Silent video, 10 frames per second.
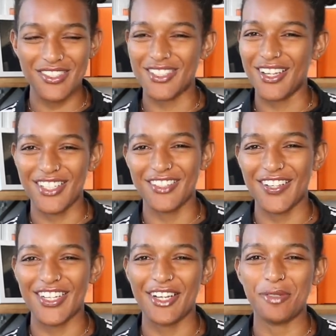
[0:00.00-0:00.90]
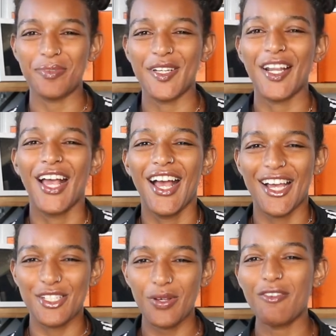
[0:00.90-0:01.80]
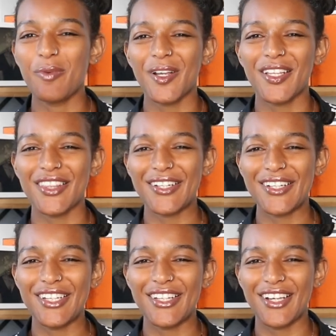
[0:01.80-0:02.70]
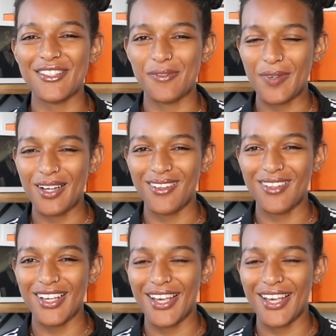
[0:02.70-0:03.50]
It's not here right now, but I do have a Birkin 30 as well.